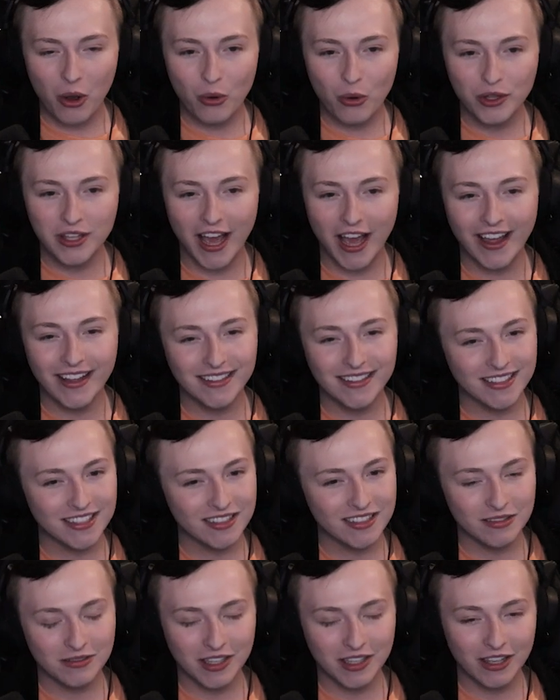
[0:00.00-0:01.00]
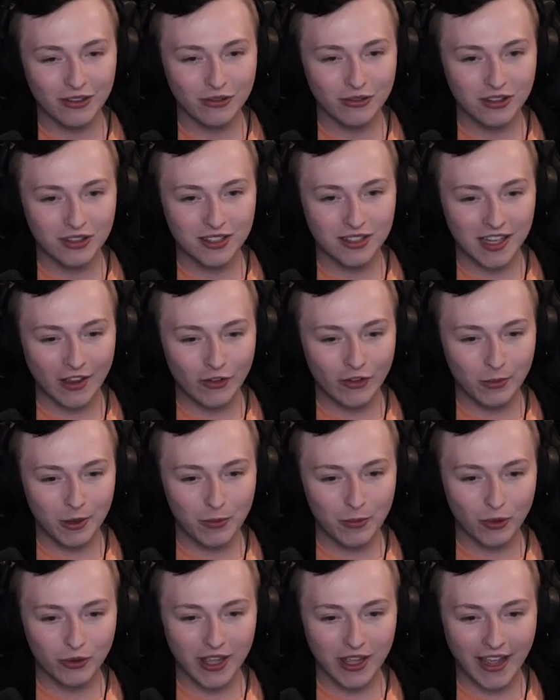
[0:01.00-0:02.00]
Oh, yikes. It killed 7
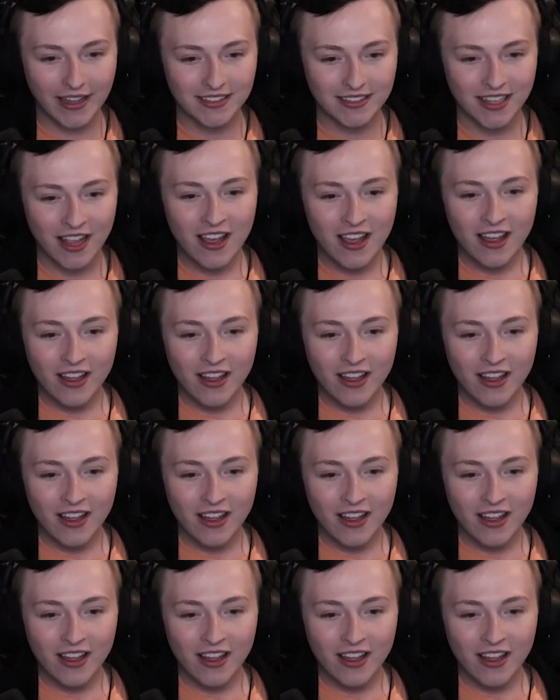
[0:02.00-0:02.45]
people. Yikes.